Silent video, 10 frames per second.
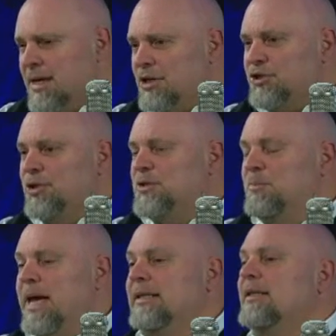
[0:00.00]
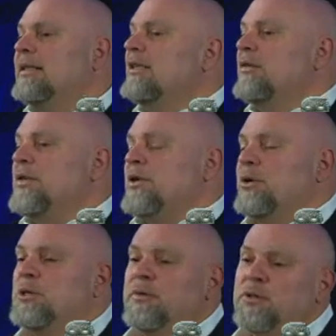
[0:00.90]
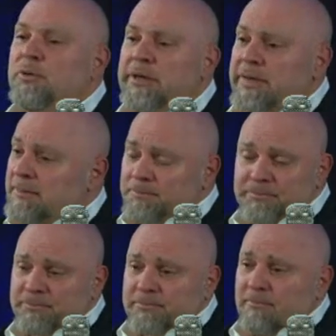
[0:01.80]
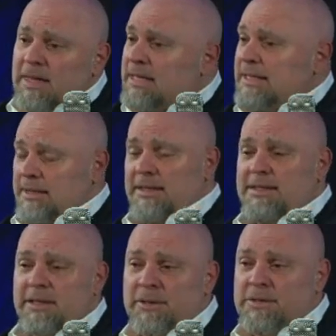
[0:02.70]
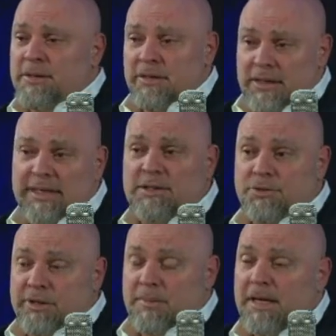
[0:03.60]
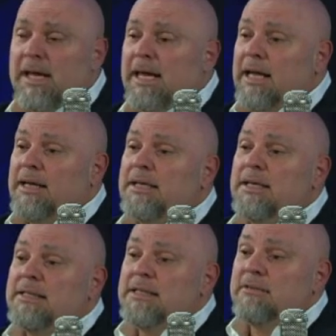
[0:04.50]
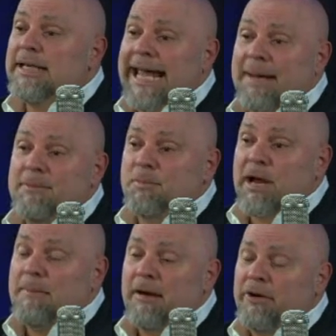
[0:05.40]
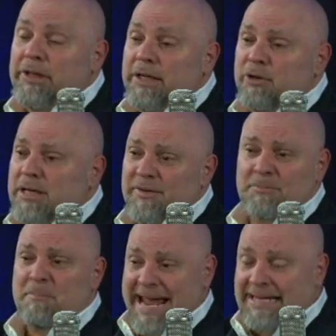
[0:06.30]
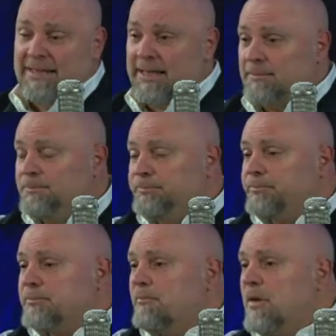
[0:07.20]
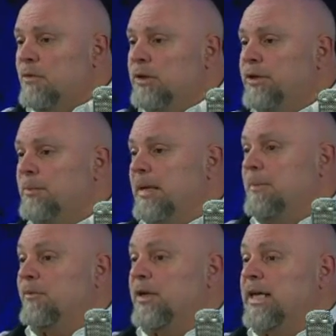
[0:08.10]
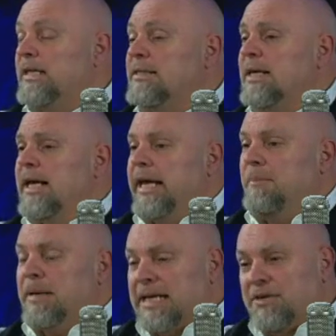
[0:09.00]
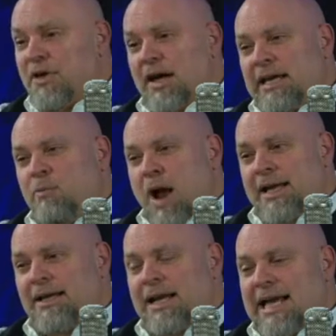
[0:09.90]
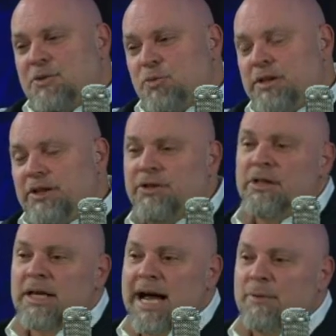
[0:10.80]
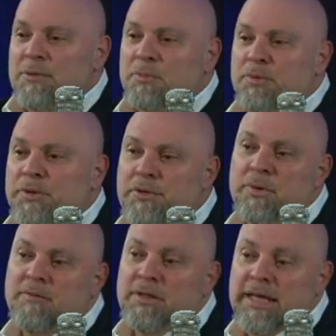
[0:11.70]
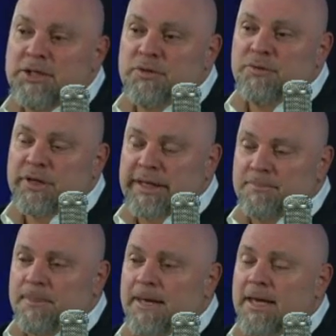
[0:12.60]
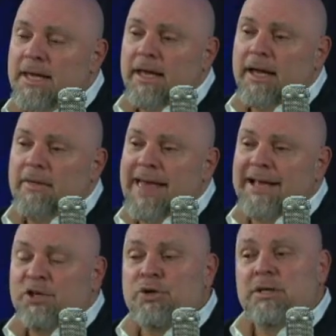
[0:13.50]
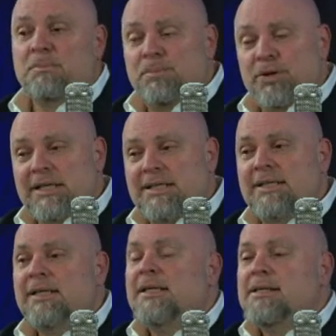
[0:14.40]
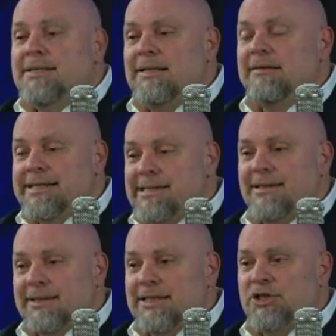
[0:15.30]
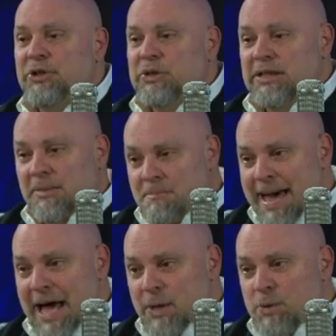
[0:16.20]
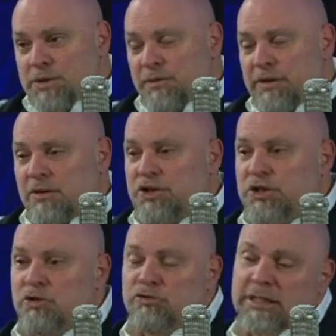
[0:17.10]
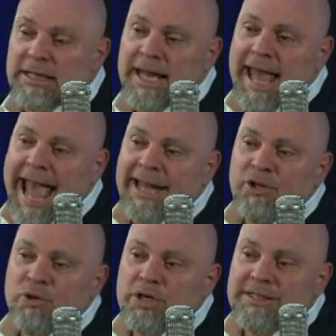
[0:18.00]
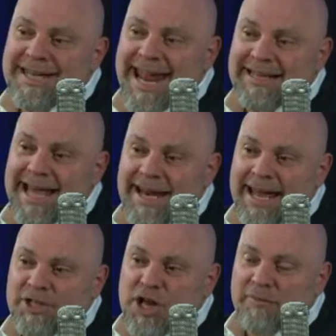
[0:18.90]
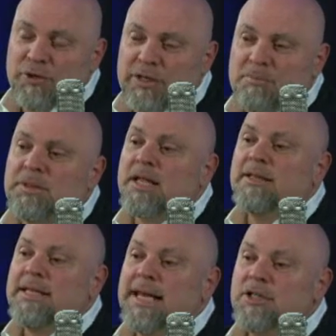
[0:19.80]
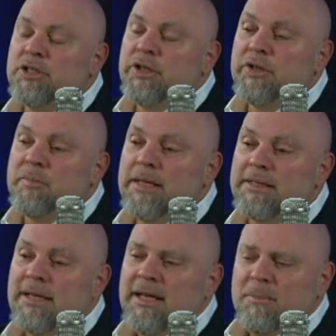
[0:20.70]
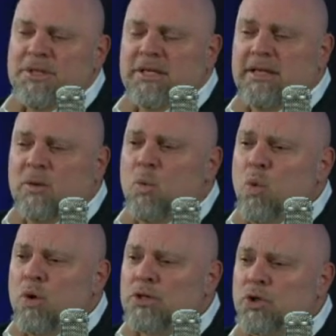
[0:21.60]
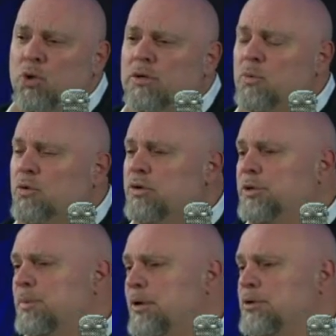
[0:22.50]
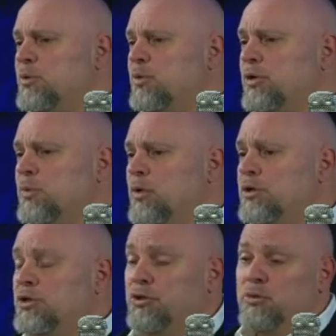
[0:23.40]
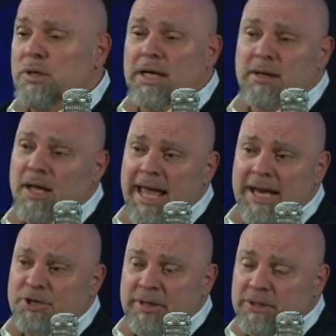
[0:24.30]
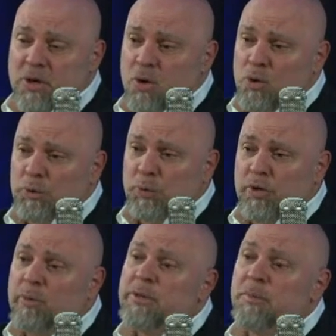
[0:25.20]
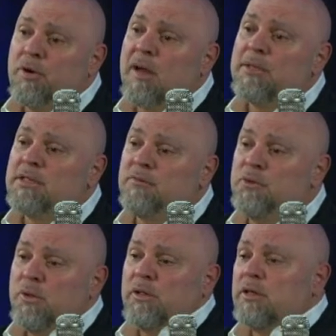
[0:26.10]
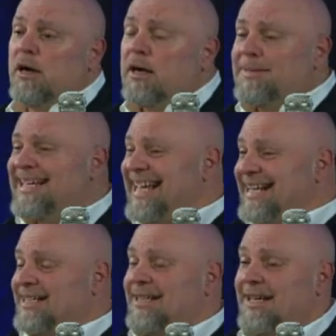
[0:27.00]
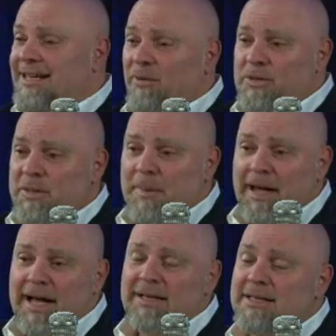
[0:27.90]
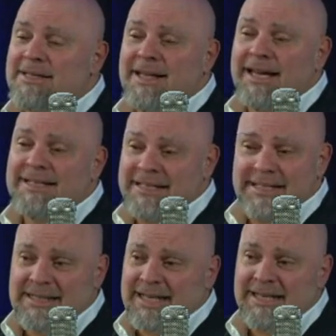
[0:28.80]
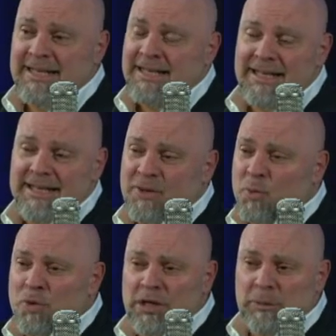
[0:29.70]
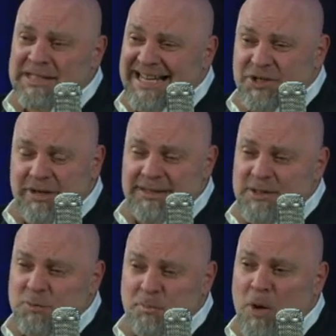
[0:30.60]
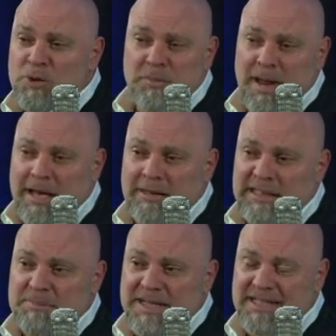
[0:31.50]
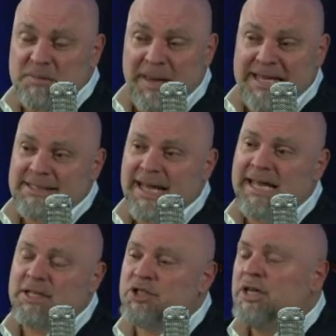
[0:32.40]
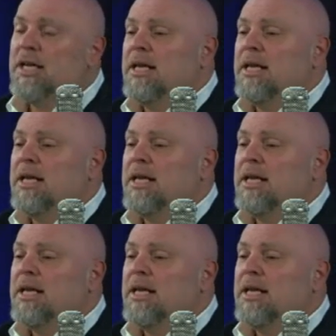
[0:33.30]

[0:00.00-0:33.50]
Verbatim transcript: Schulz made it clear over the course of his career that he didn't consider this a little kids strip. He didn't consider it aimed primarily or even mainly for little people, for kids. He, but he thought he recognized really early on, it was a brilliant revelation for him, uh, that you could put serious adult issues in the mouths of little children. And you could take that edge off. You could blunt the edge a little bit, particularly in a war torn world post World War II, uh, entering the Cold War, where the promise of nuclear Armageddon was upon us, the idea that uh, the world was entering this post apocalyptic space age.